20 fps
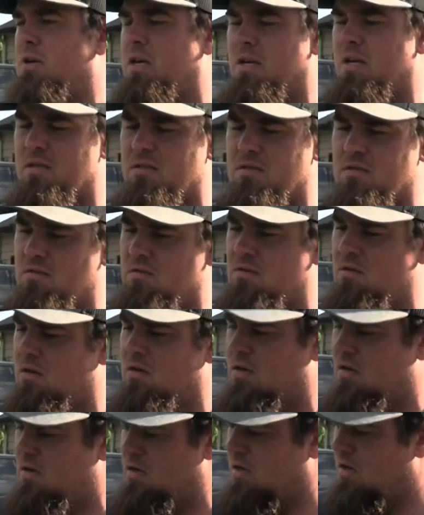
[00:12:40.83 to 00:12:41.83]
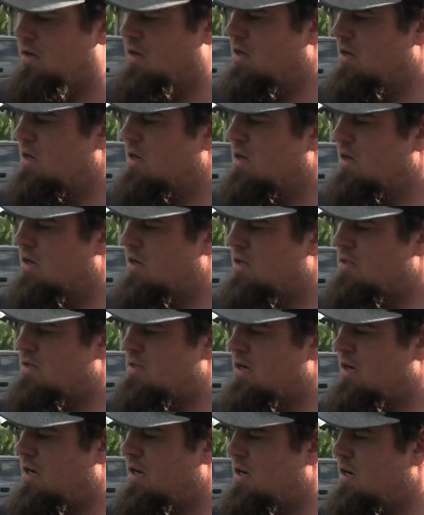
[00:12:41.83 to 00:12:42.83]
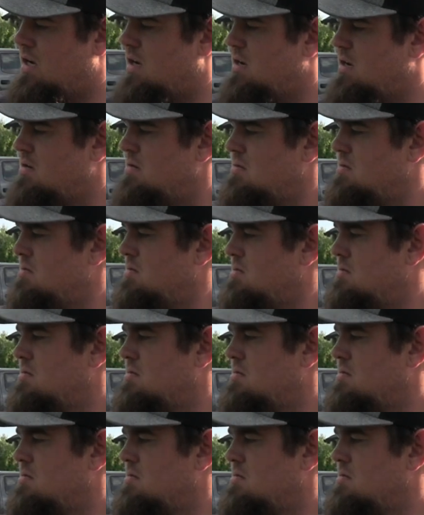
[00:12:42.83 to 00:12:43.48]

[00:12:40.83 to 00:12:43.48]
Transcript: because it's a uh,